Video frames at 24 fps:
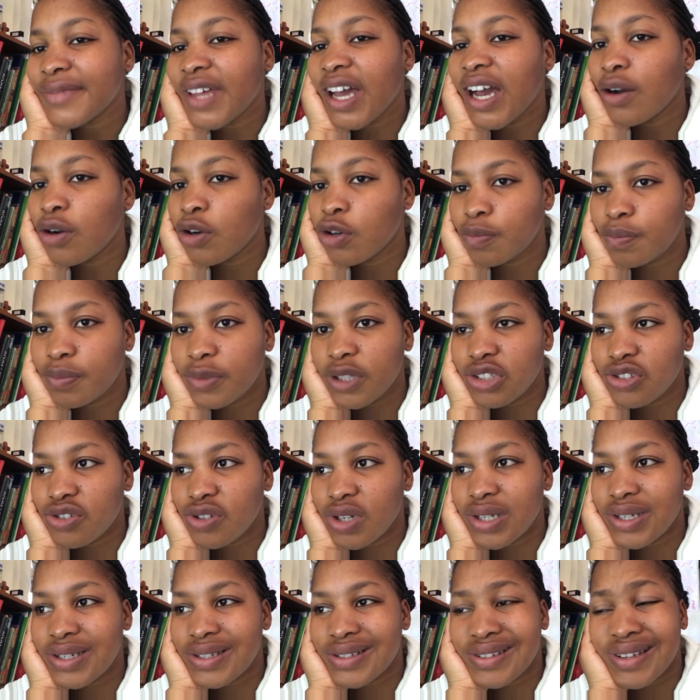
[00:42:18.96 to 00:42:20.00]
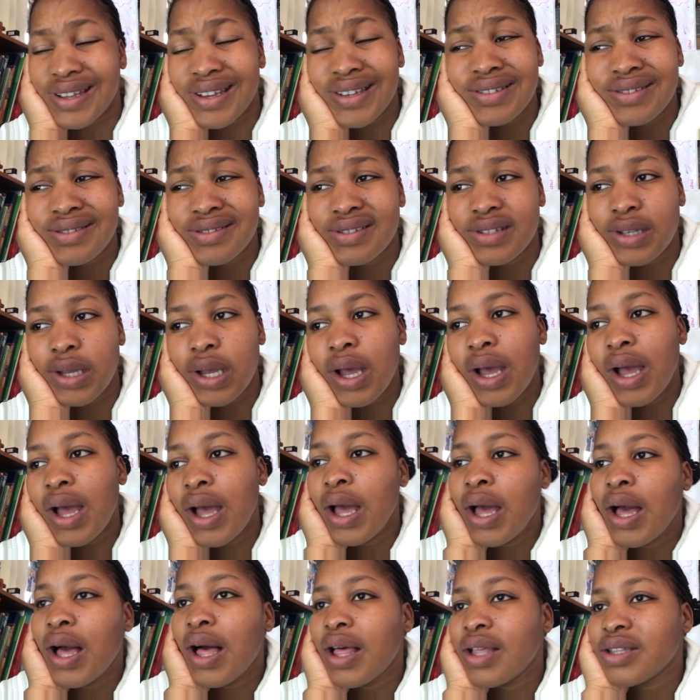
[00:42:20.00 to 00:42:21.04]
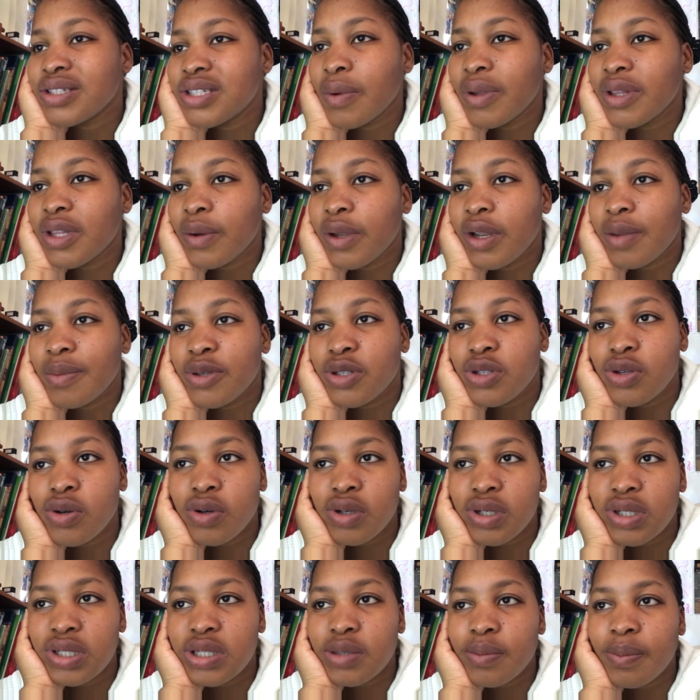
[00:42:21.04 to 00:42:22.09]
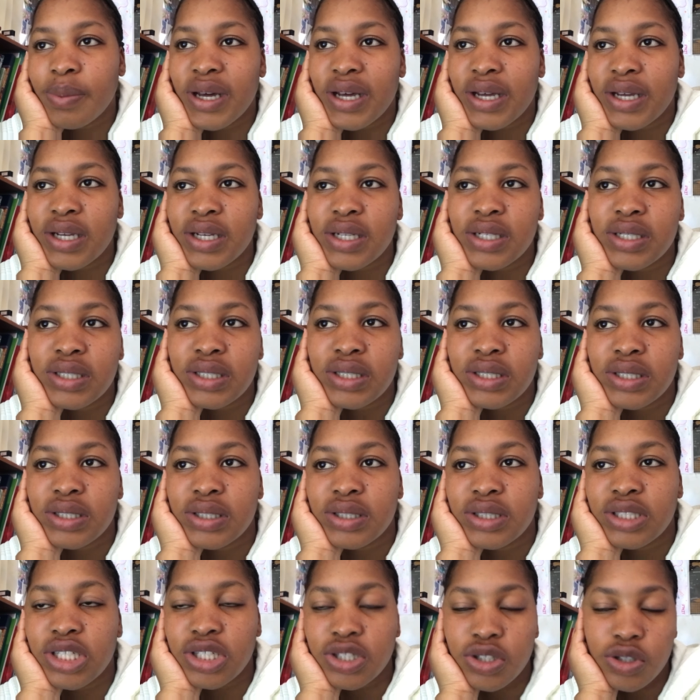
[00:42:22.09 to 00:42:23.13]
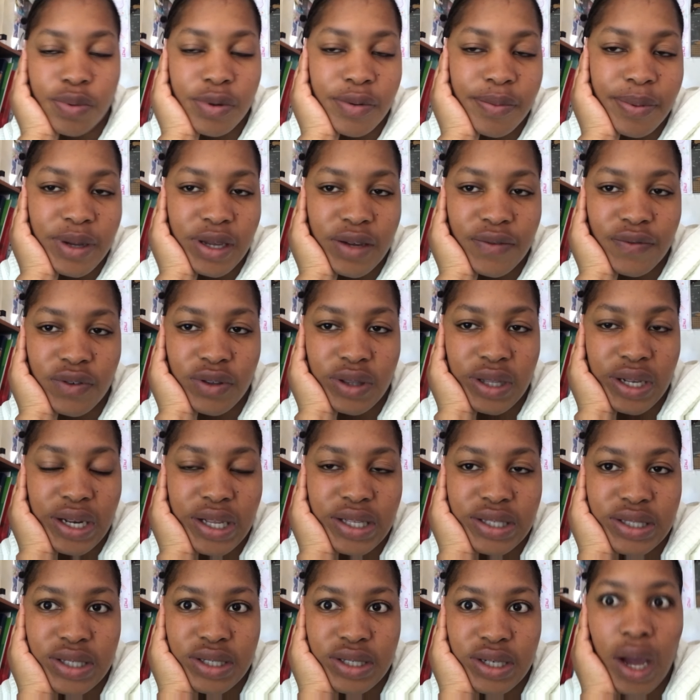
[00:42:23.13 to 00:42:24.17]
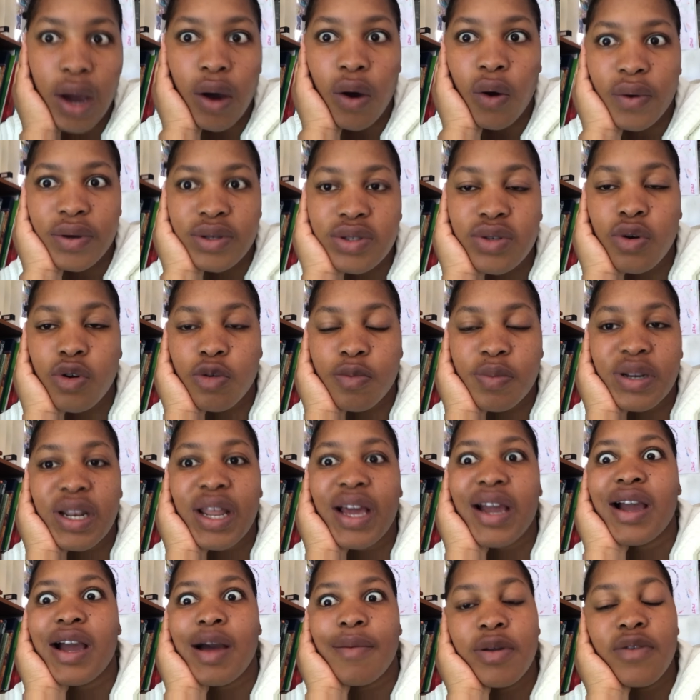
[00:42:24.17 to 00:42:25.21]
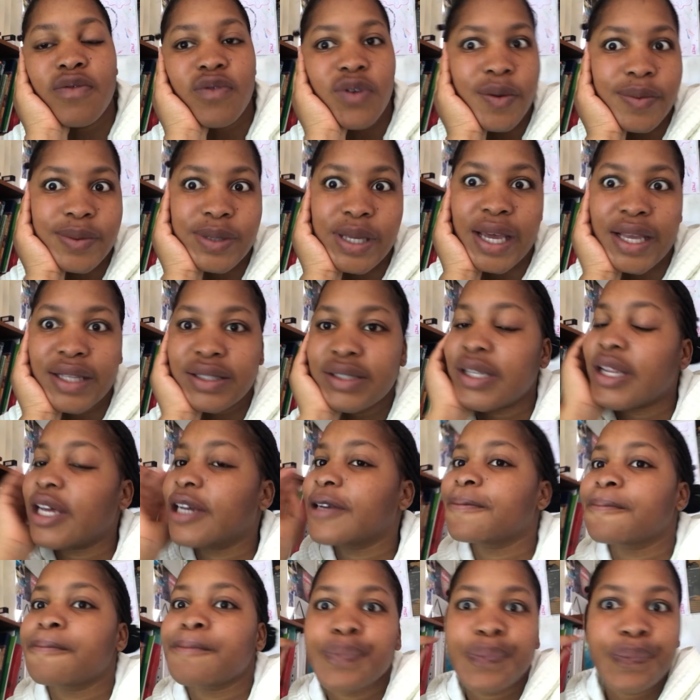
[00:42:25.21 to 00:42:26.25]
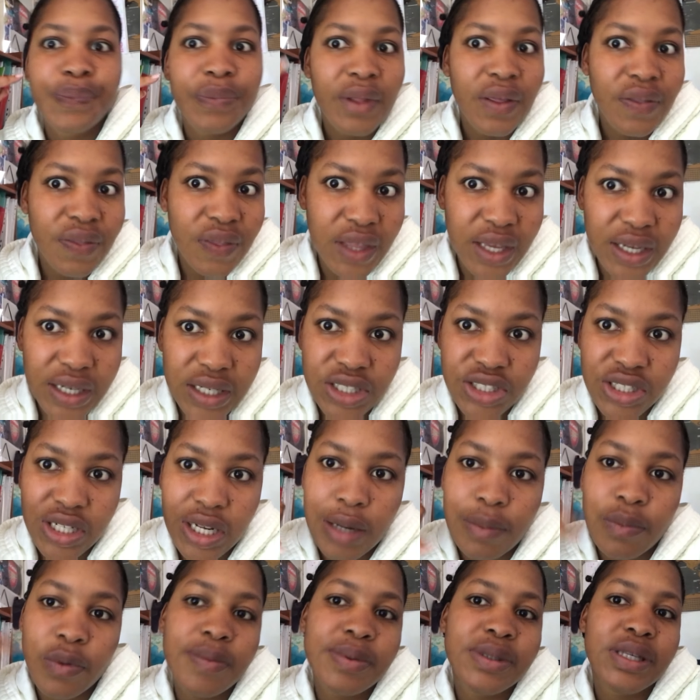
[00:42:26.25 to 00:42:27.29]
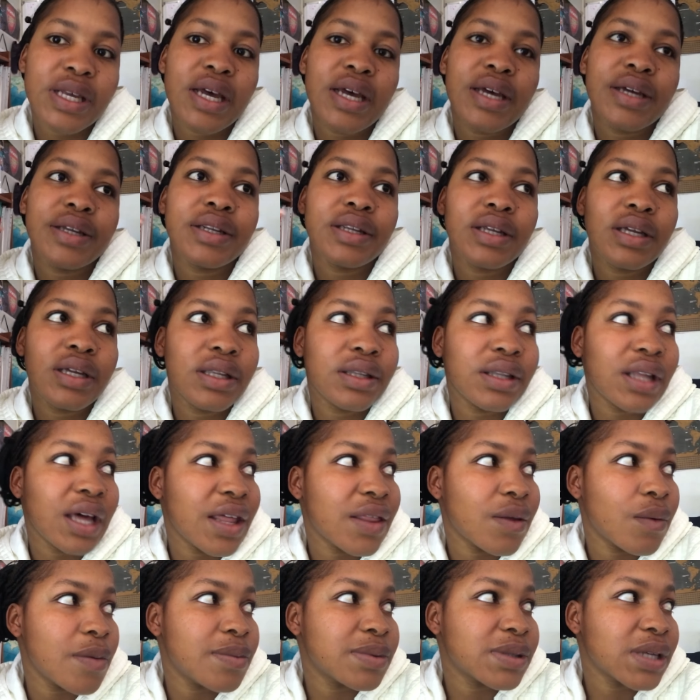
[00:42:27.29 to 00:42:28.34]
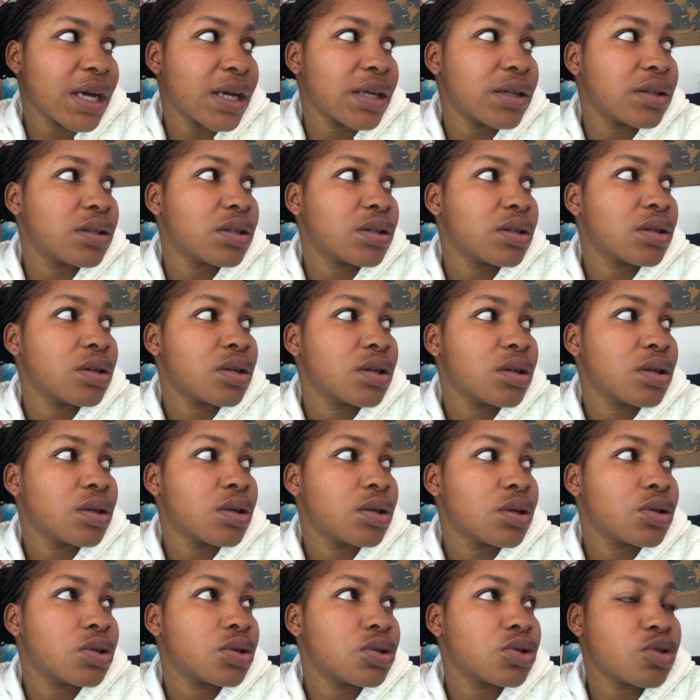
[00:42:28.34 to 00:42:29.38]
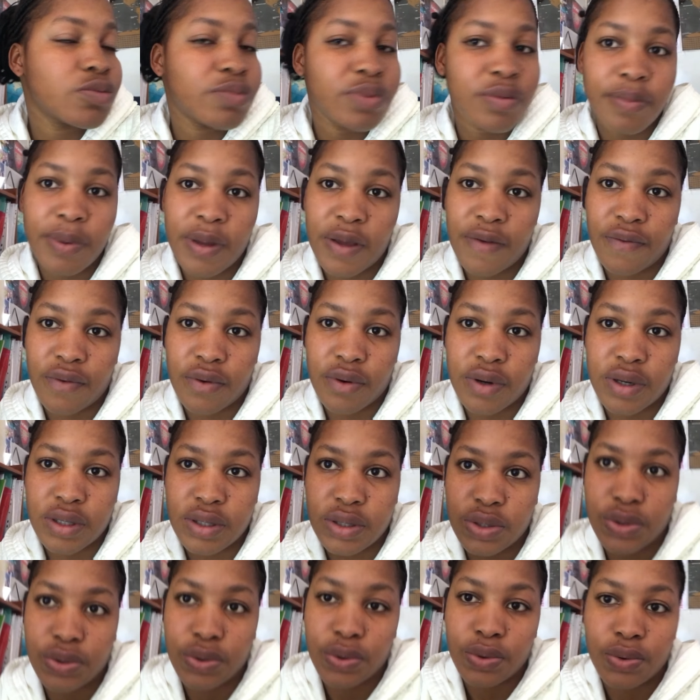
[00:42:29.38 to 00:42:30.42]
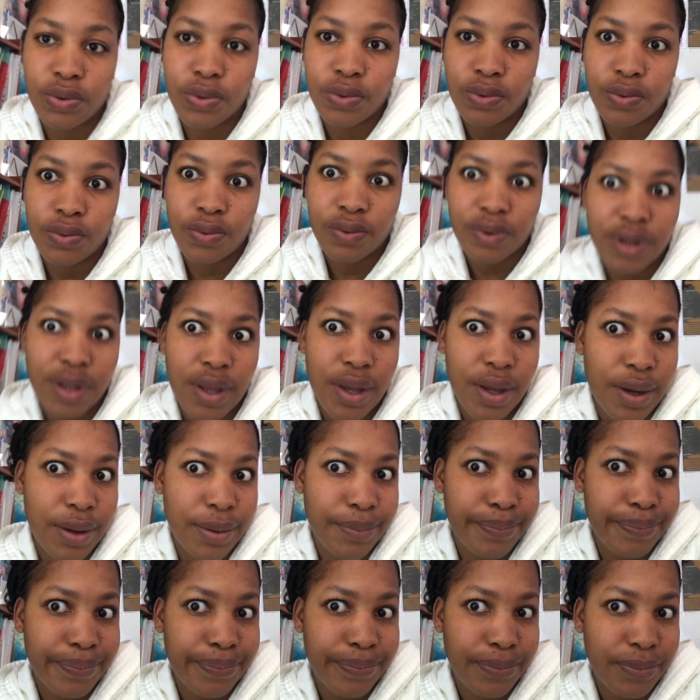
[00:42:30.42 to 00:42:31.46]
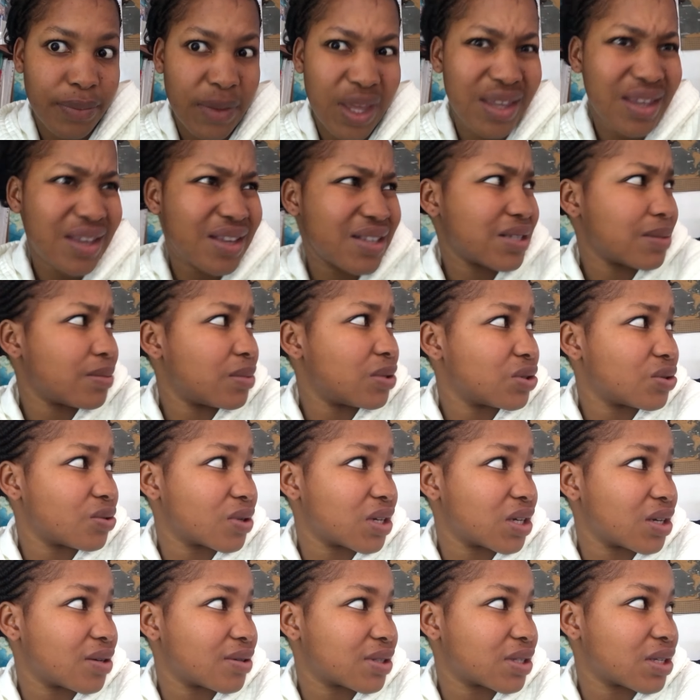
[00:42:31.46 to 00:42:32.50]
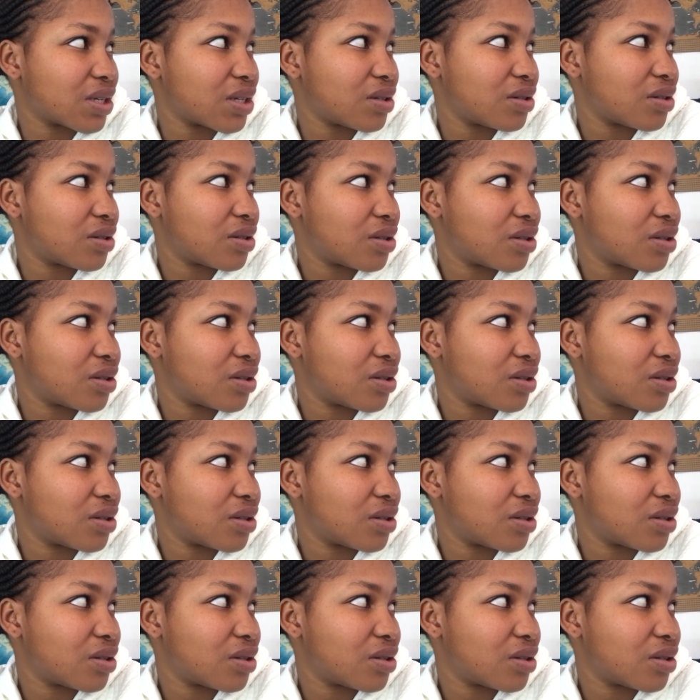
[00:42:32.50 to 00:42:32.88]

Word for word: I hope the student is nice I'll see what they want to be taught, but just to prepare for the lesson, I always open like a couple of websites, like the English Club website and the other website to prepare for it. So yeah, I hear someone talking outside.